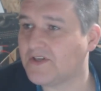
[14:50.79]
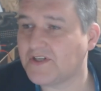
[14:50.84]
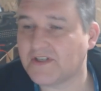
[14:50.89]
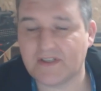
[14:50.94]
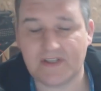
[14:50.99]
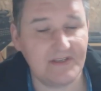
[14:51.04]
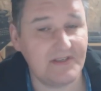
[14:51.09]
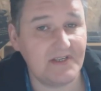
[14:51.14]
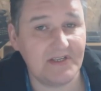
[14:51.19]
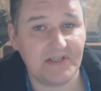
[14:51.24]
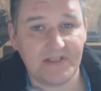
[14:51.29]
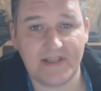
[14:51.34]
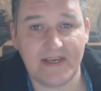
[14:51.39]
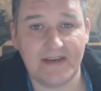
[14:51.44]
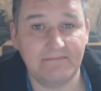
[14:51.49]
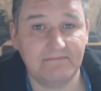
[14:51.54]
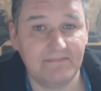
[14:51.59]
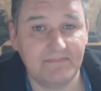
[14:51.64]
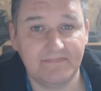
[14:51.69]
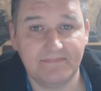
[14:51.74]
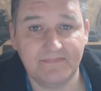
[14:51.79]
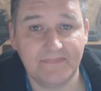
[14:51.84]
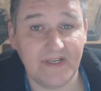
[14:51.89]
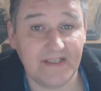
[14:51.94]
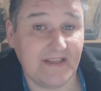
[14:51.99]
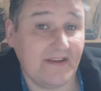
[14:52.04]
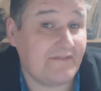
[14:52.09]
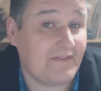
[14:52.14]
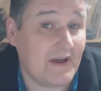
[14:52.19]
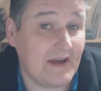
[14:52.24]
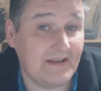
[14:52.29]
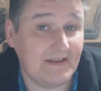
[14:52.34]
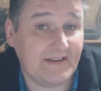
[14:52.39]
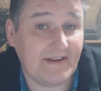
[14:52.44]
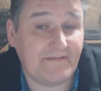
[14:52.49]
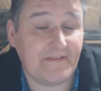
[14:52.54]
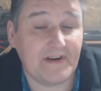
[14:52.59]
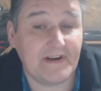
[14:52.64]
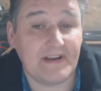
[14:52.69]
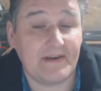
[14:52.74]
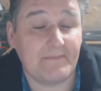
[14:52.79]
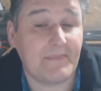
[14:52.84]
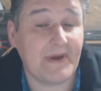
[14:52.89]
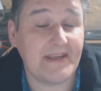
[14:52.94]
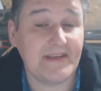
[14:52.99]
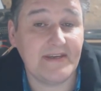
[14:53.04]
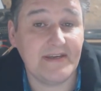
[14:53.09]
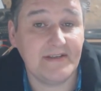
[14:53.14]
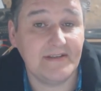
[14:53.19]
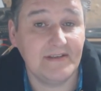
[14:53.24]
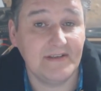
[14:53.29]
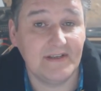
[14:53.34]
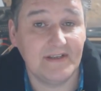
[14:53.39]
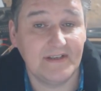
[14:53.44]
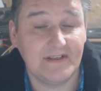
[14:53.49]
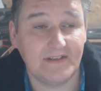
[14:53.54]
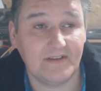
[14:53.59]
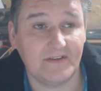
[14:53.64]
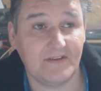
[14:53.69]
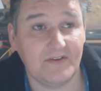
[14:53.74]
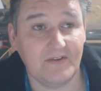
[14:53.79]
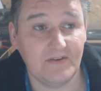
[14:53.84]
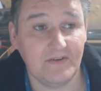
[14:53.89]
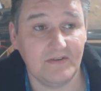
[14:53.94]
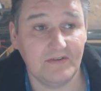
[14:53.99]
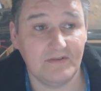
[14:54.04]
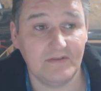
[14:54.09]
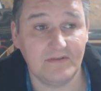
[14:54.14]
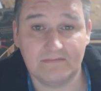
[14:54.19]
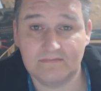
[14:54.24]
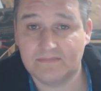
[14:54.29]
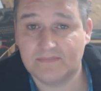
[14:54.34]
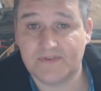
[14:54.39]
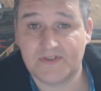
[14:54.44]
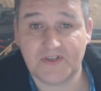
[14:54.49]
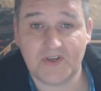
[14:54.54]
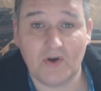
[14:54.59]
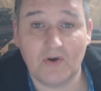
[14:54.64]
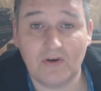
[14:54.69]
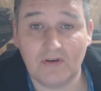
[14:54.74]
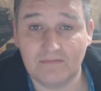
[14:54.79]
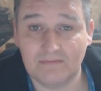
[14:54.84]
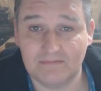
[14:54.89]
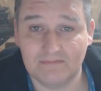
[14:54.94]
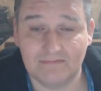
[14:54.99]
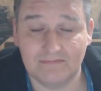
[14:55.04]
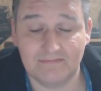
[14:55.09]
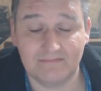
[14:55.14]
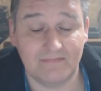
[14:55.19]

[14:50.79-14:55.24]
just a different opinion to Scott.